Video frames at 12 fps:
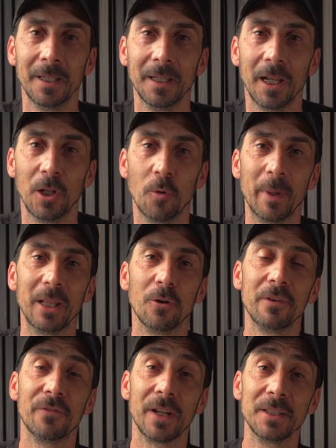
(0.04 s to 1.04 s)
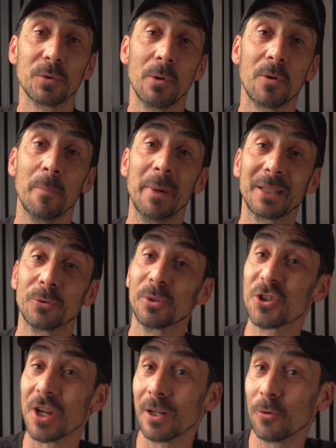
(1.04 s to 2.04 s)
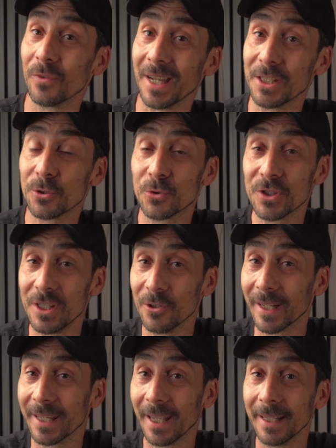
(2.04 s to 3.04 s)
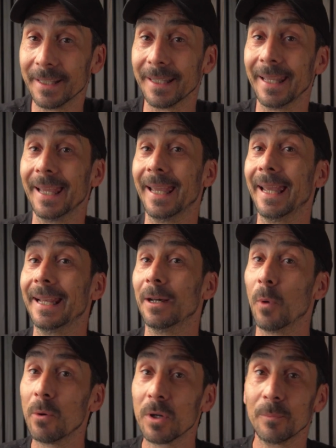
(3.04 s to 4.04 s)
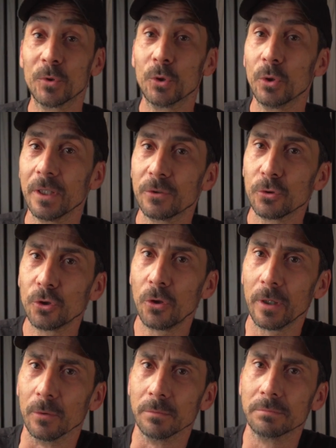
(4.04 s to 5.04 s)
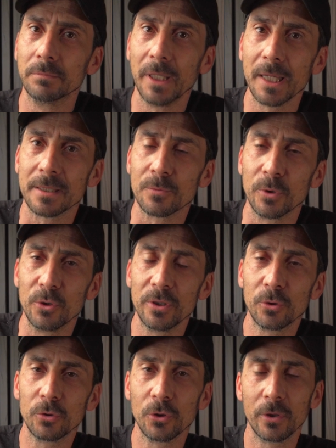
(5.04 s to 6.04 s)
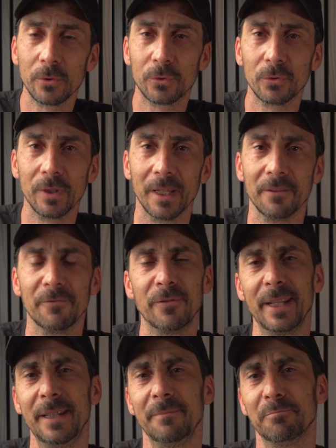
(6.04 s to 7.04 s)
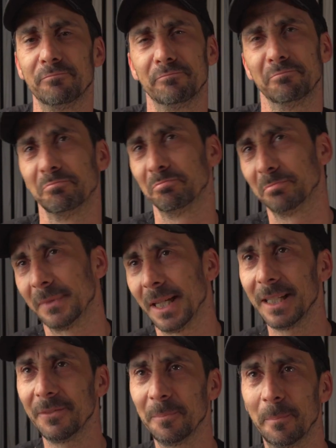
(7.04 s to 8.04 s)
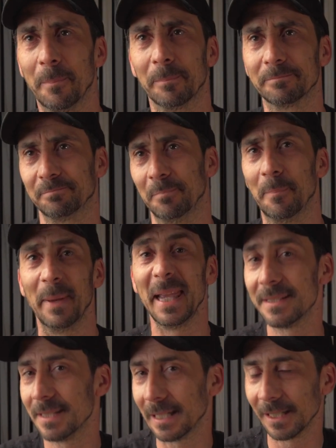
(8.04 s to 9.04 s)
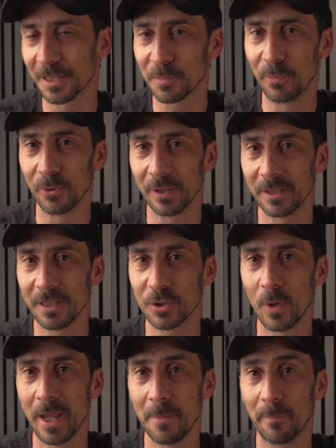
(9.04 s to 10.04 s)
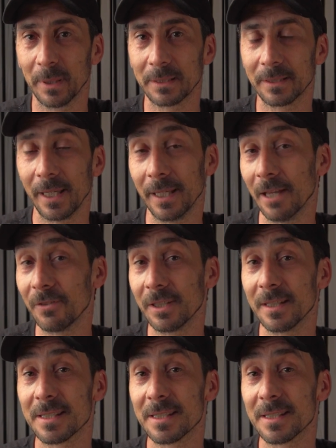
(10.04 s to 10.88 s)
Hello my lovely friends, welcome back to the channel. Nice to see you again and welcome to a tutorial. Yes, we're doing tutorial today. Very kind of a basic, let's put it this way, but hey, everything